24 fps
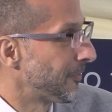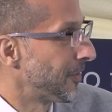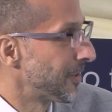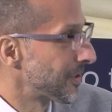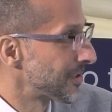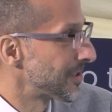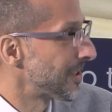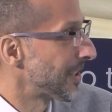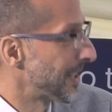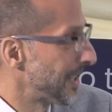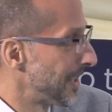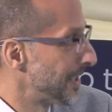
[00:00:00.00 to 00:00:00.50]

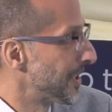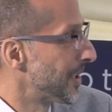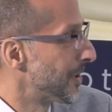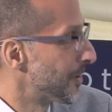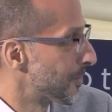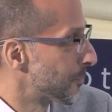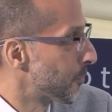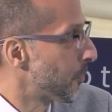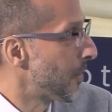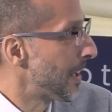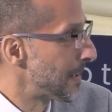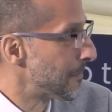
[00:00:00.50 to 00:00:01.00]
feels like it
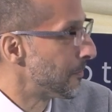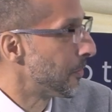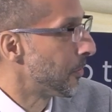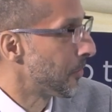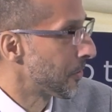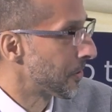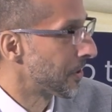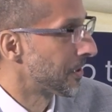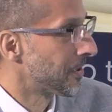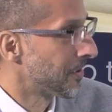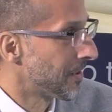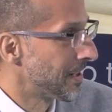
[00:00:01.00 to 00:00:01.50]
knows way more
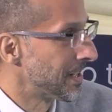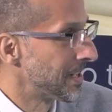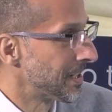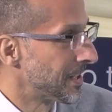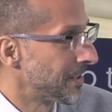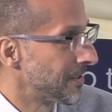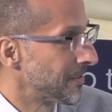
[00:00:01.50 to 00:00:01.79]
than I know.